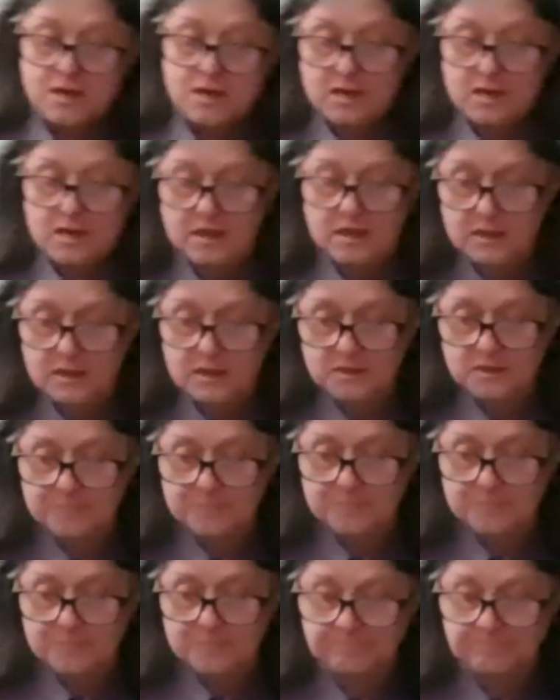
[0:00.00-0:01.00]

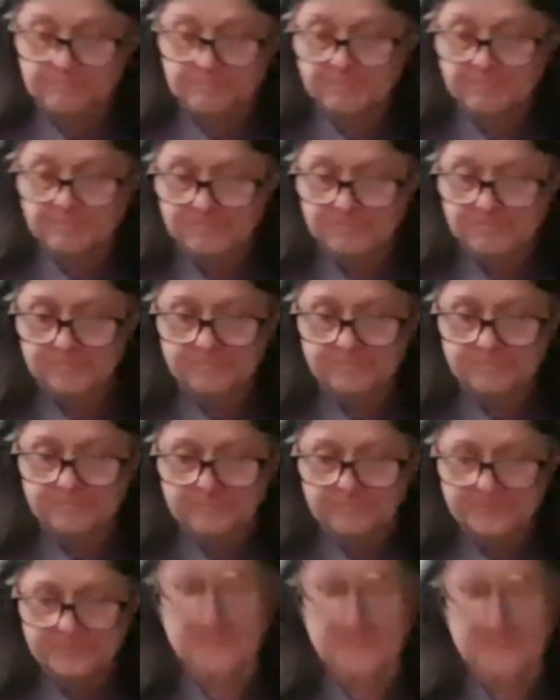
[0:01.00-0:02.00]

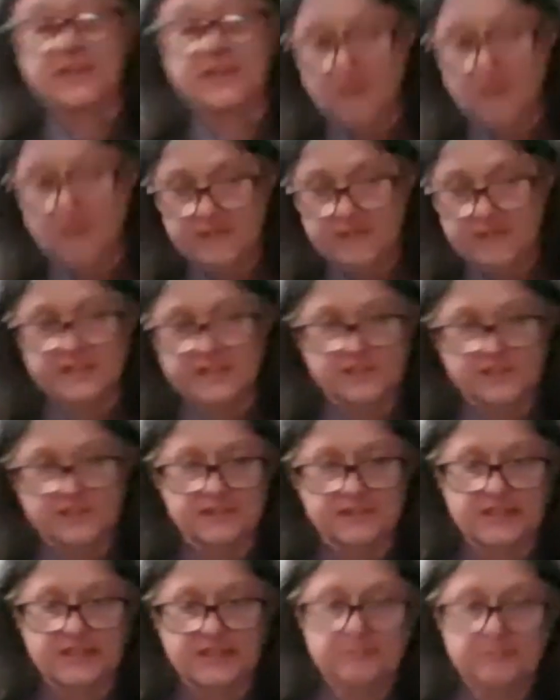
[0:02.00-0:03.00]
And
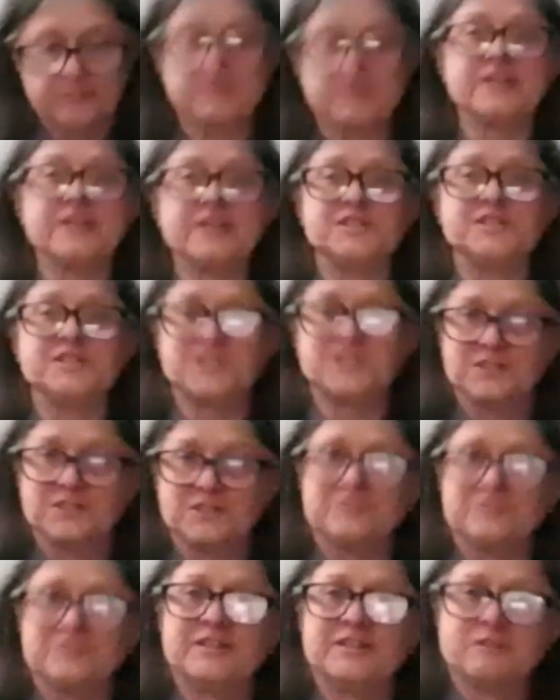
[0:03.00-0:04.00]
obviously, it's still
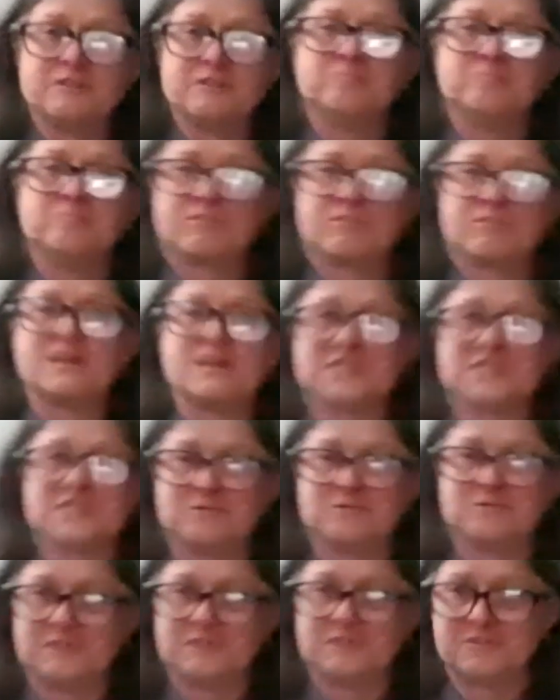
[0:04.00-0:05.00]
very present
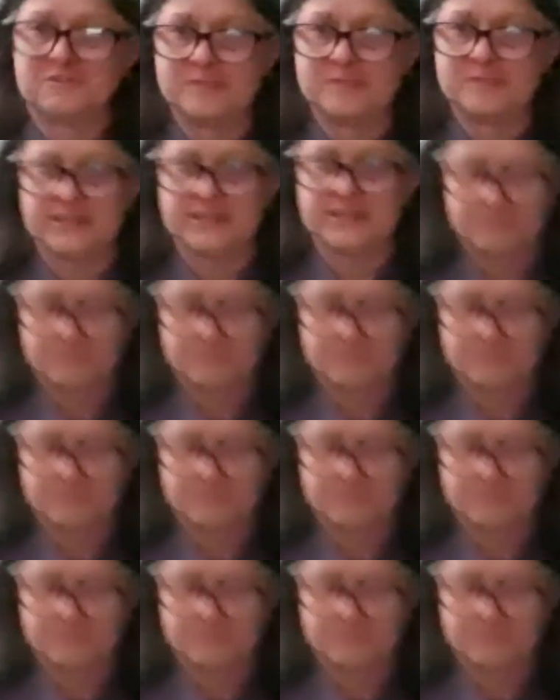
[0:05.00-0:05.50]
with me.